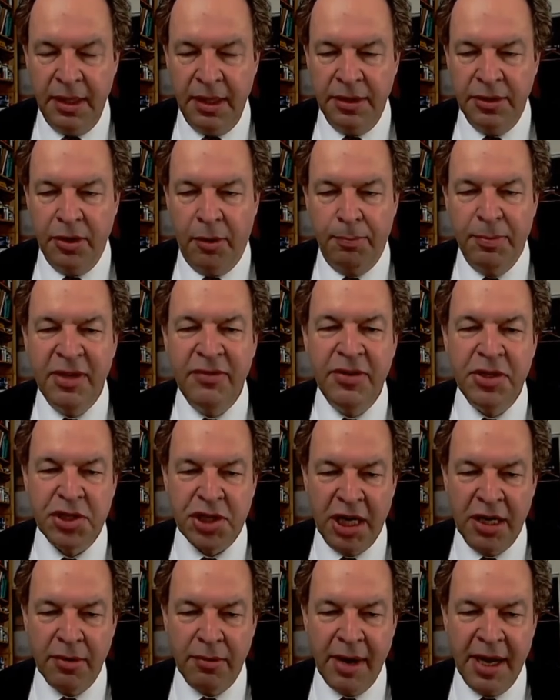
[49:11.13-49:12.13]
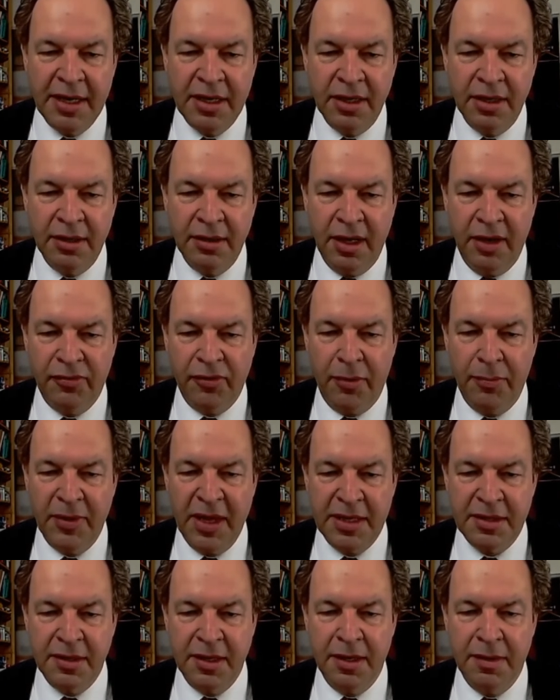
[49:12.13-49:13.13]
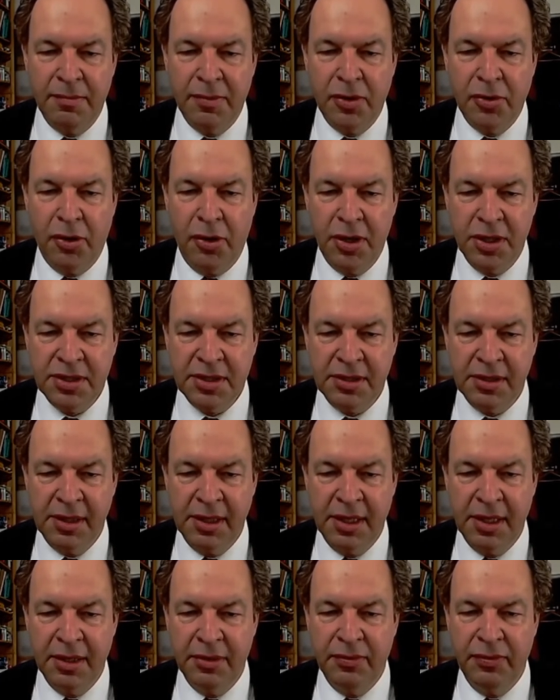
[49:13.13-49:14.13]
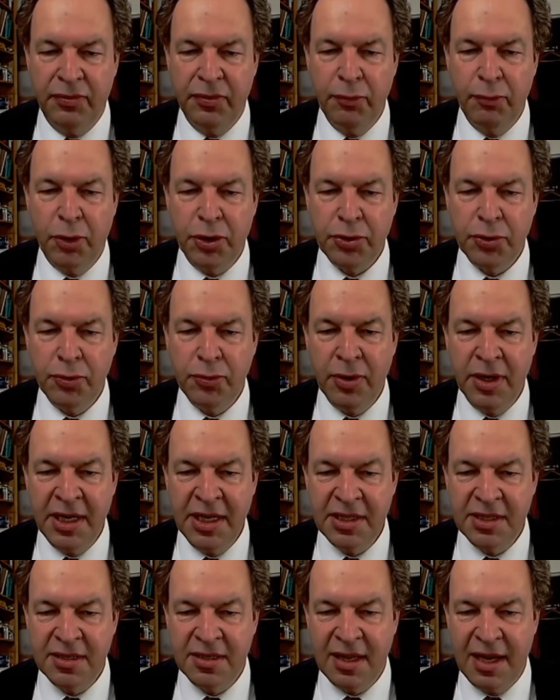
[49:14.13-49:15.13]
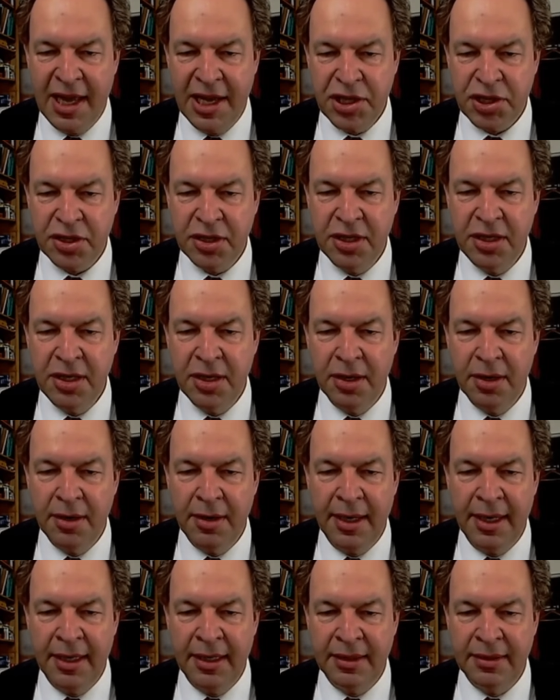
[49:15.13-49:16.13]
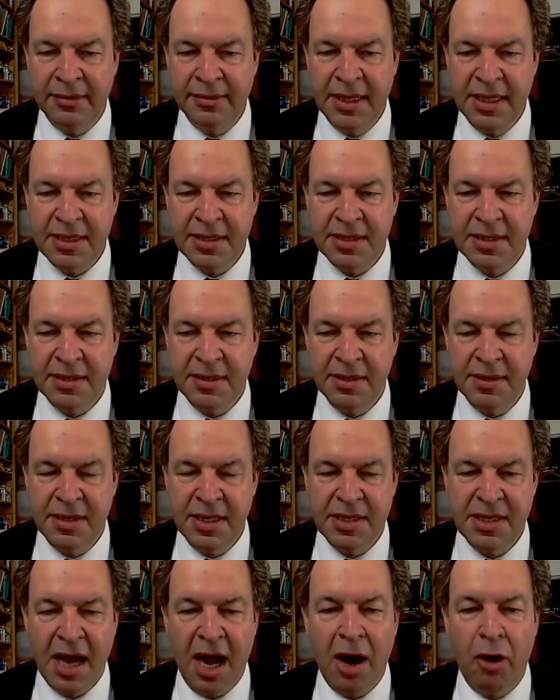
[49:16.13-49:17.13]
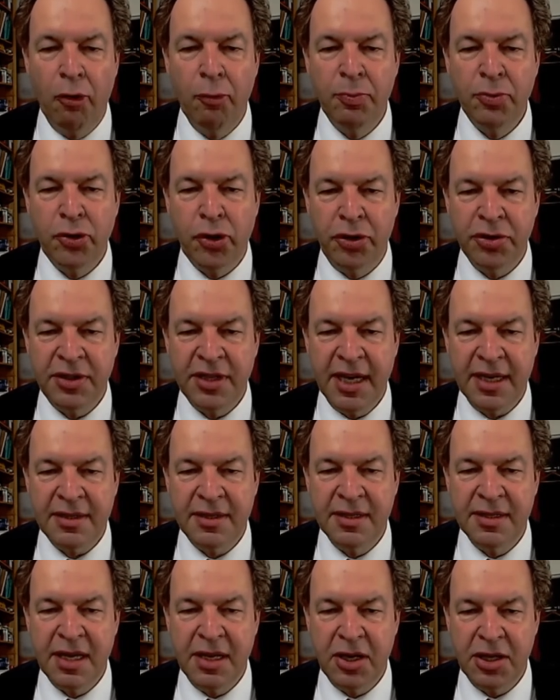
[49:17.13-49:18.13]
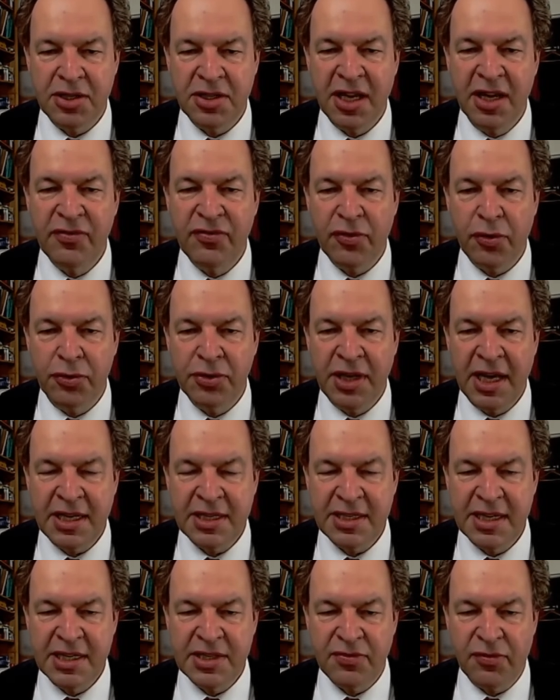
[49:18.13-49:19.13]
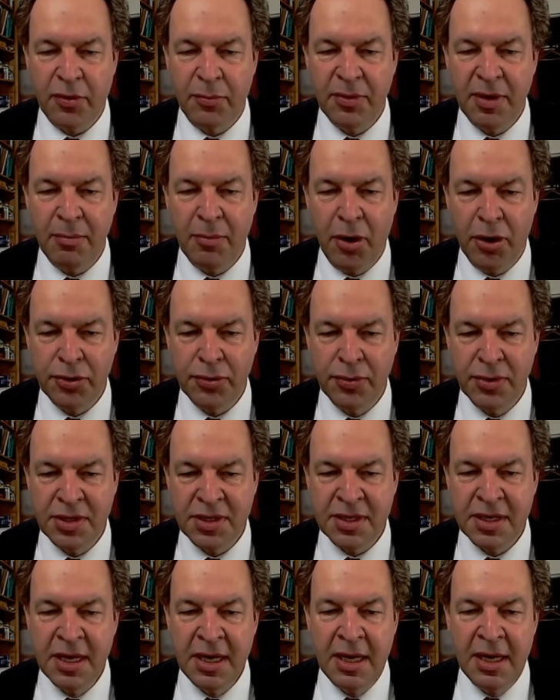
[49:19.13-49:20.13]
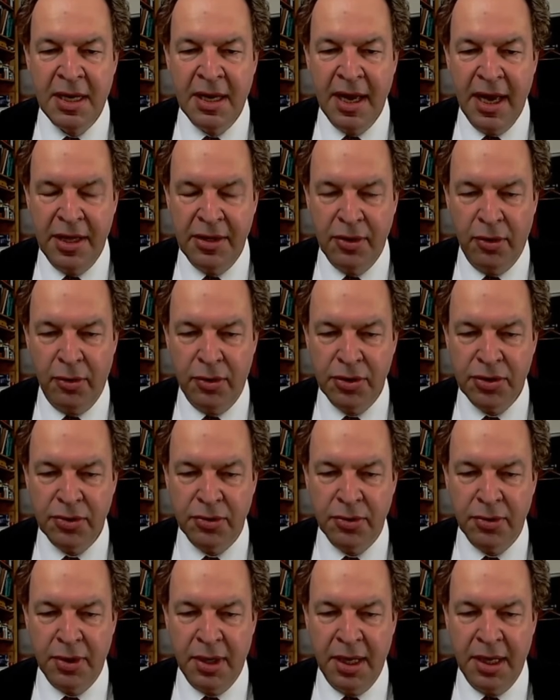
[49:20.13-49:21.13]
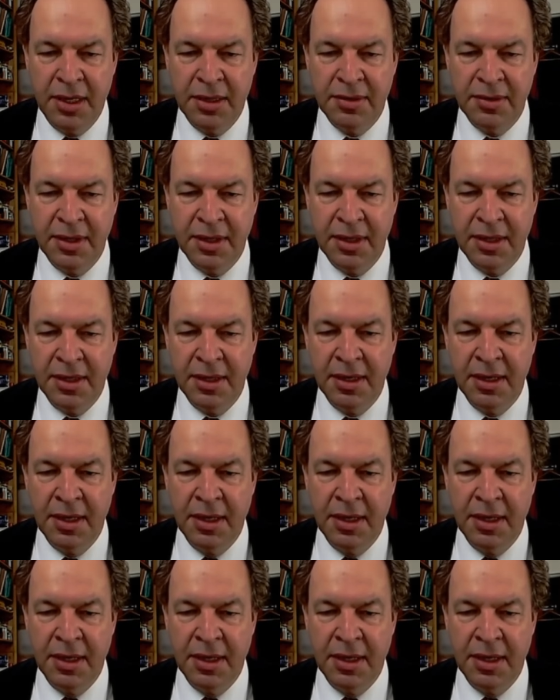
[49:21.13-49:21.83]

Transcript: PV generator from that, because if you want to do an installation here, that are open contact, that are not safe contacts as from the modules, and also the